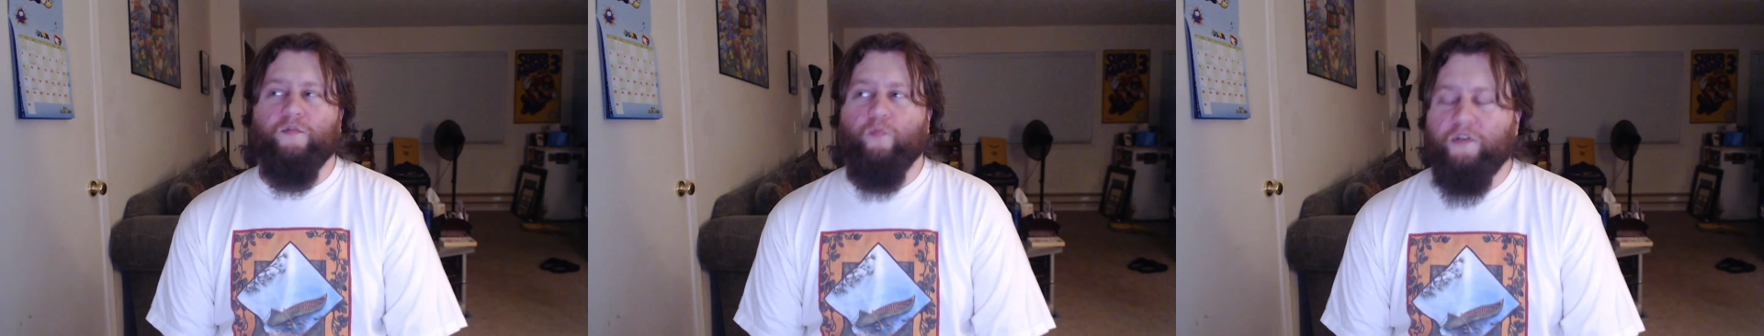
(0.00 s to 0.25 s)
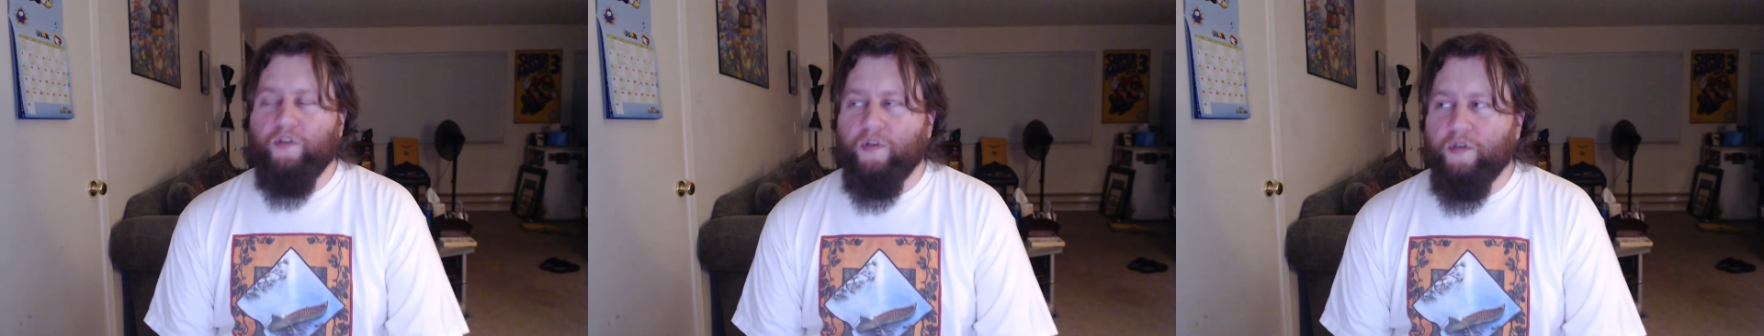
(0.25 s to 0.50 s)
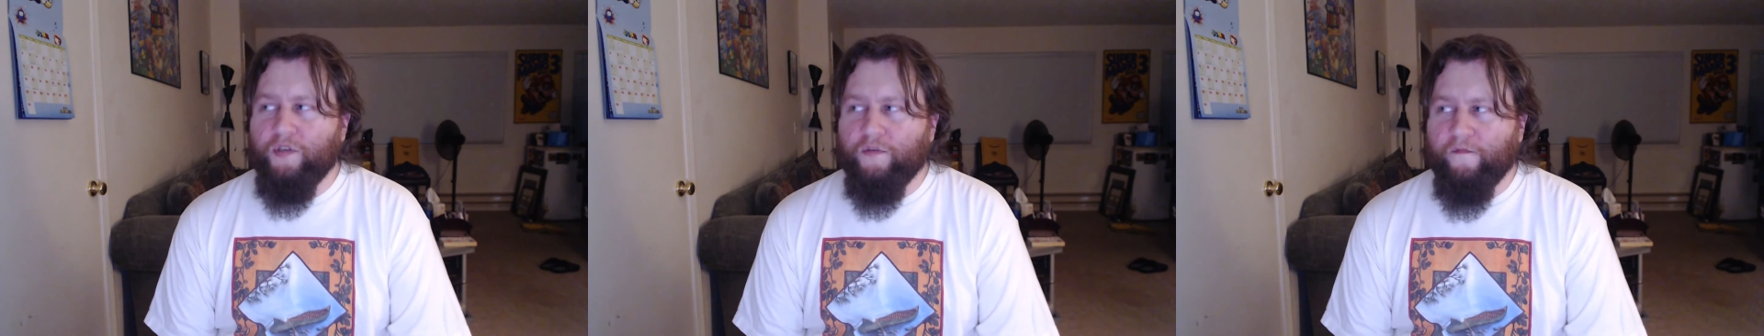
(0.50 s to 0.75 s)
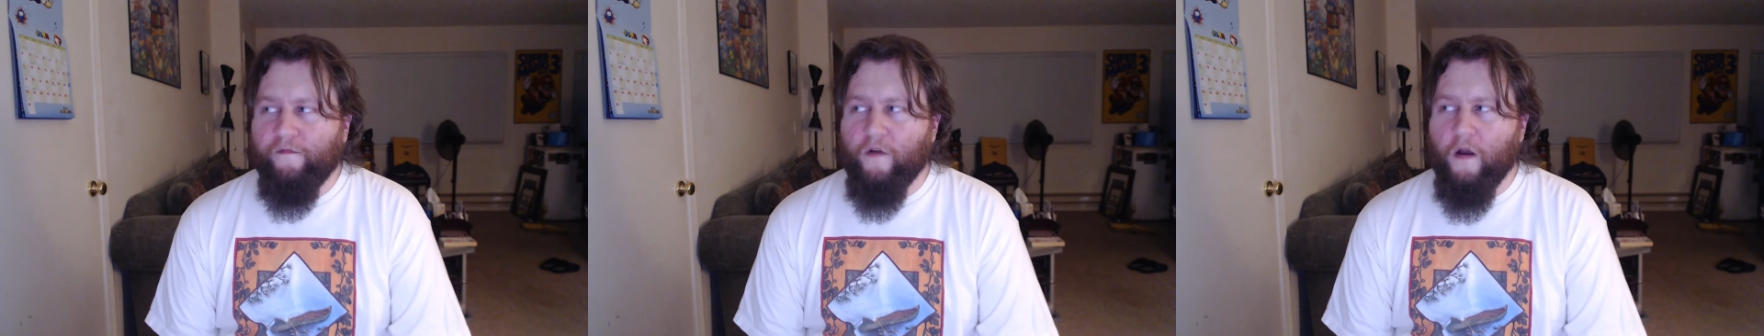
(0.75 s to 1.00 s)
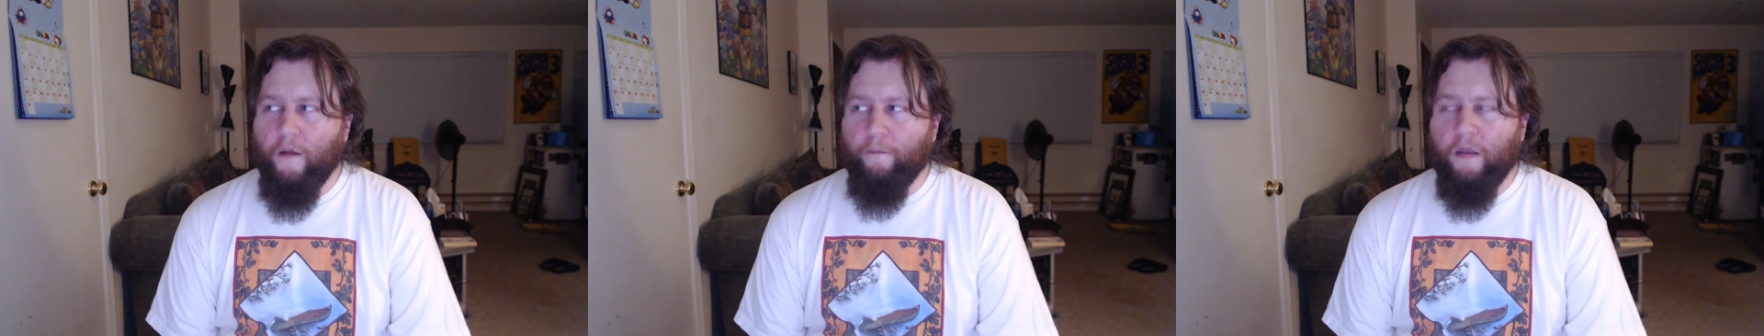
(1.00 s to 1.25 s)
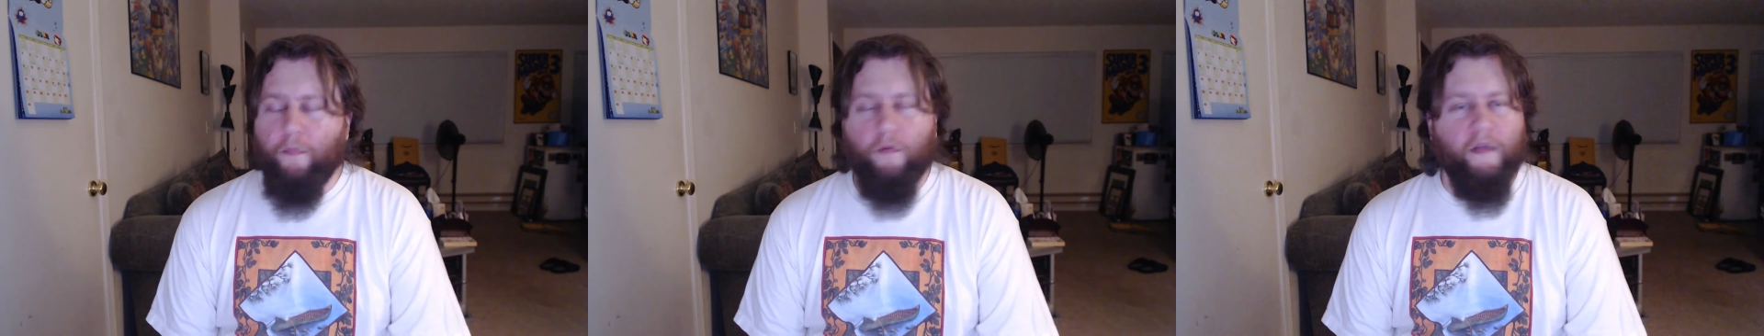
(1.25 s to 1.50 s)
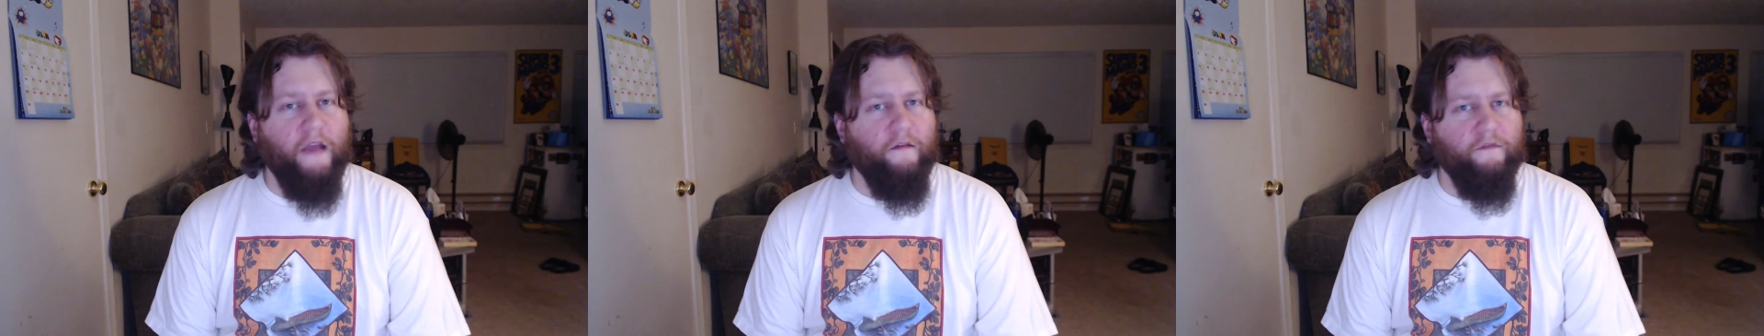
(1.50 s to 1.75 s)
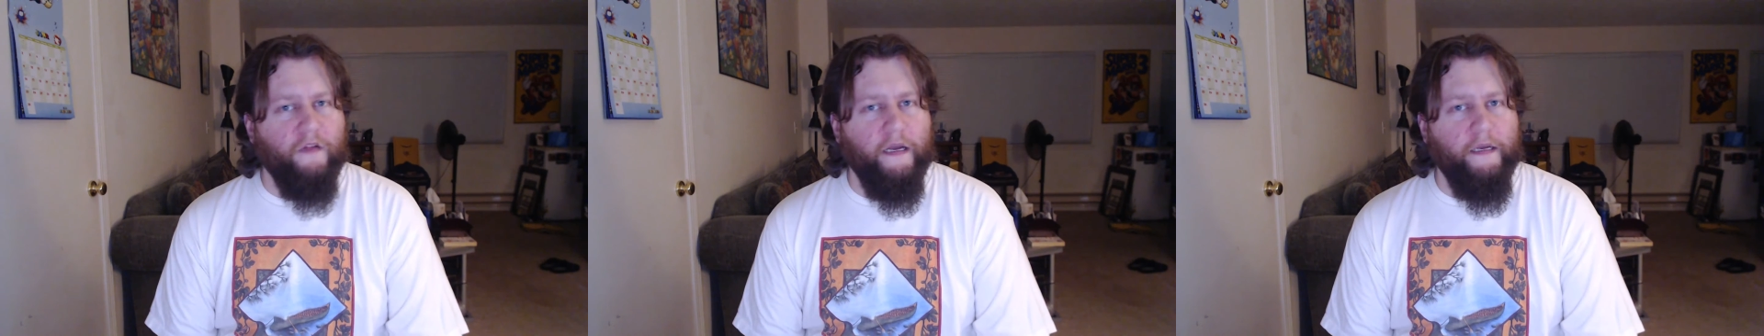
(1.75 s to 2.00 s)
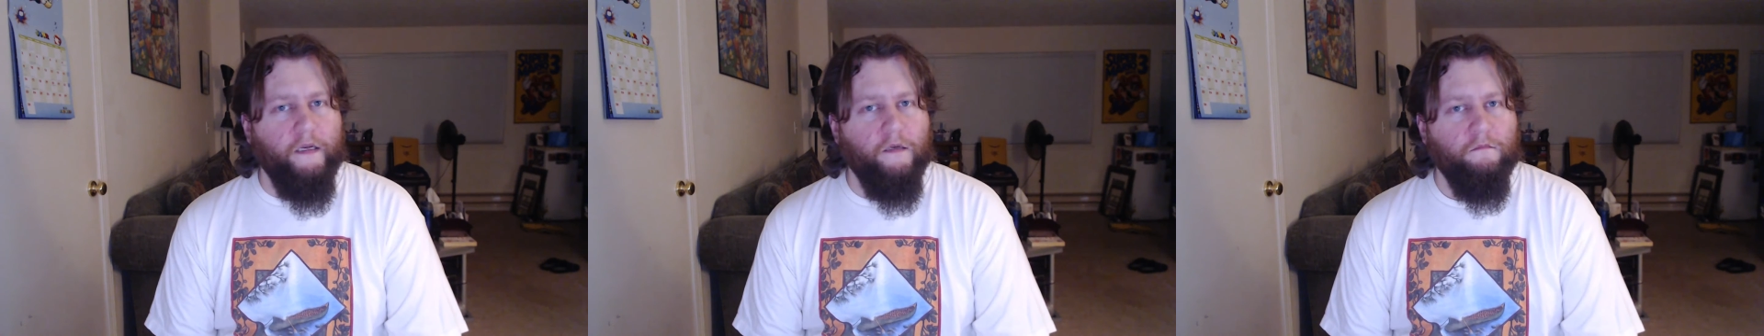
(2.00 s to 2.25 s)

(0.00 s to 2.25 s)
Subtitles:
which is from People Can Fly.